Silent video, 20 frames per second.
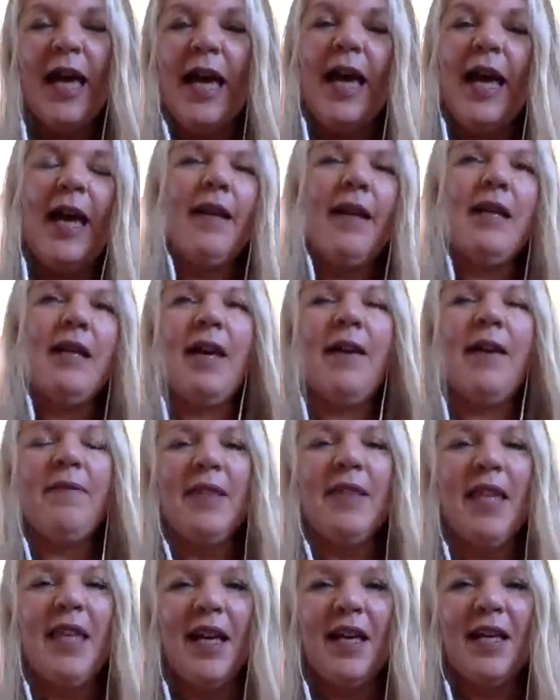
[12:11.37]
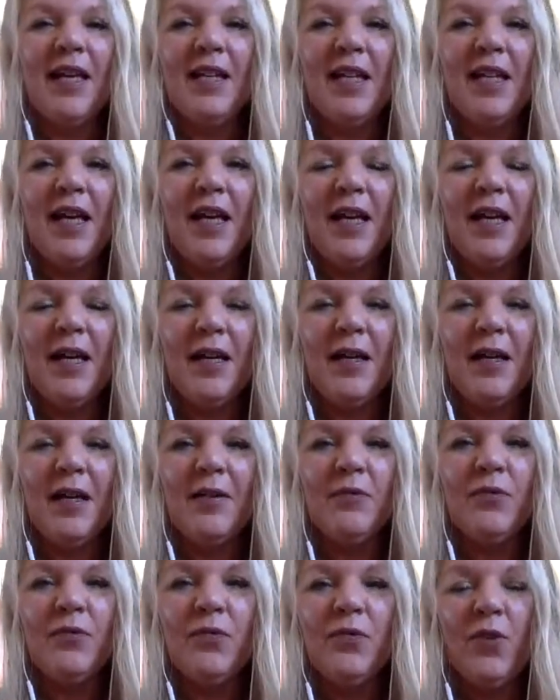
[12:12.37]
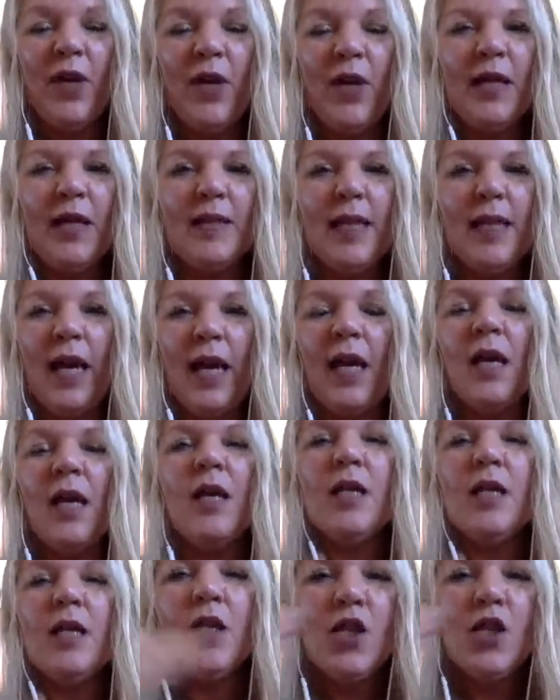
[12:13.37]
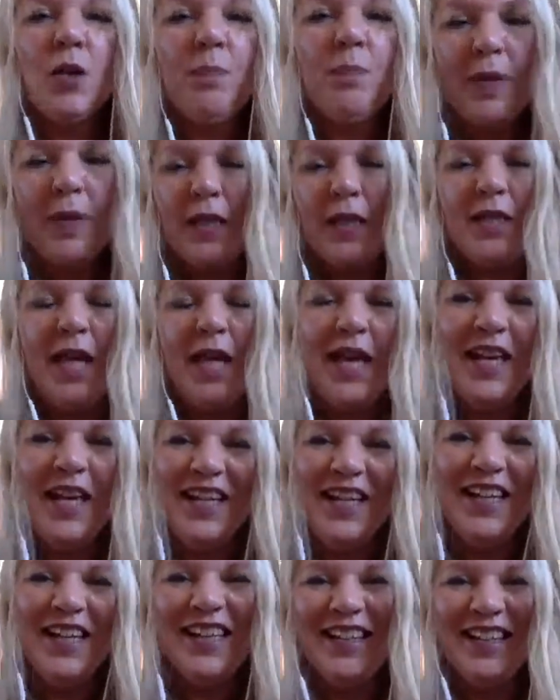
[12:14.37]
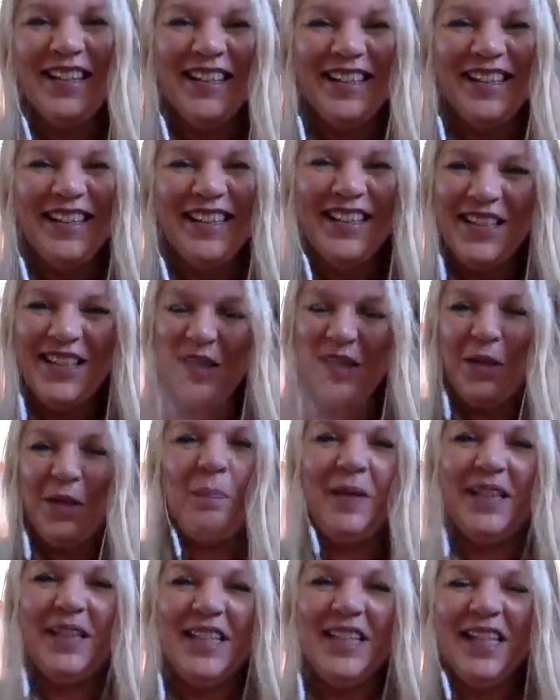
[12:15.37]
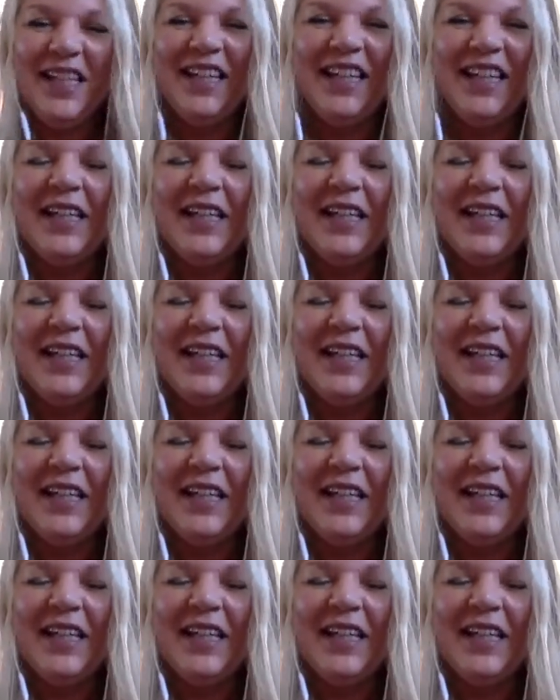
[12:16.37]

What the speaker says: and then Frank say, "Stop it, stop it."